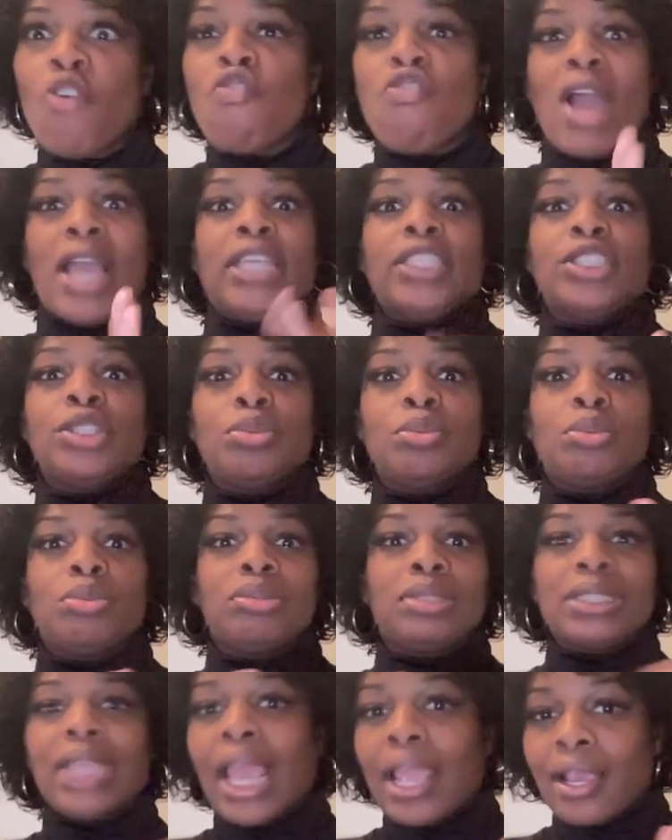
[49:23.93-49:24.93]
right
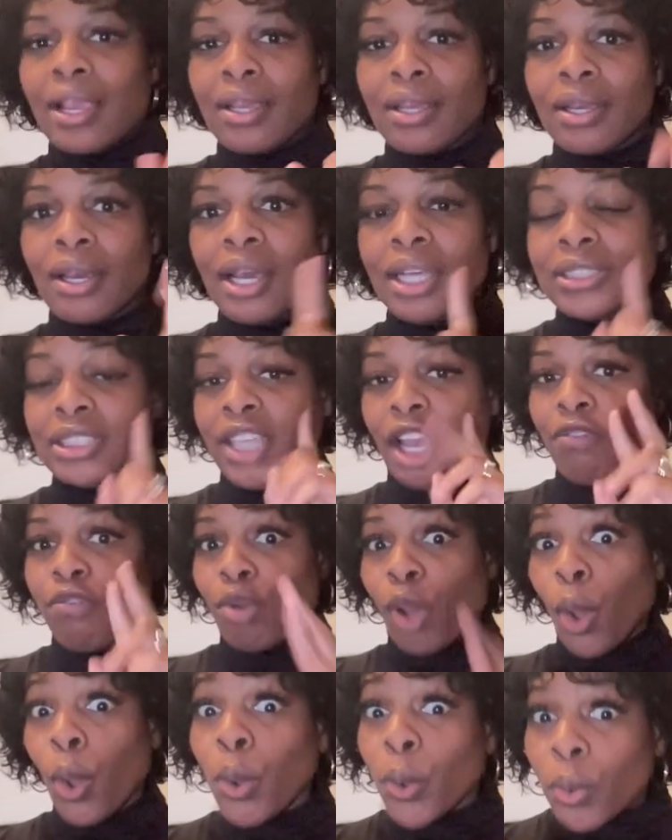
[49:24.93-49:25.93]
to take the
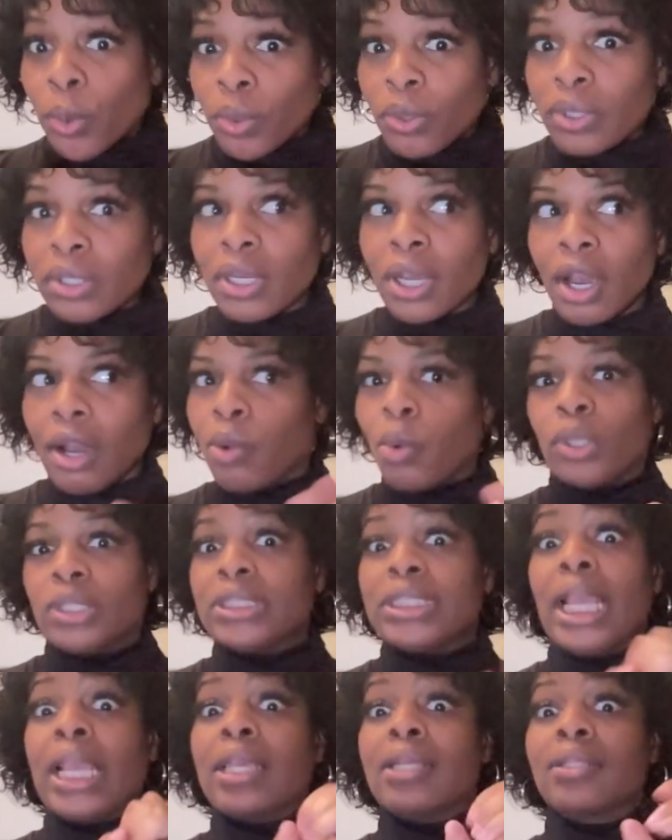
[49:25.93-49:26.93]
role or
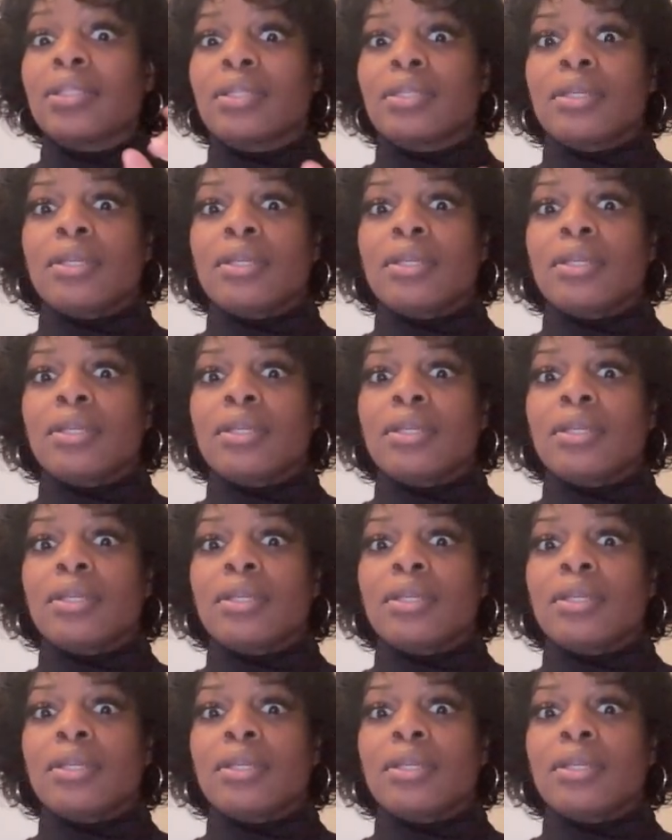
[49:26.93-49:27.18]
take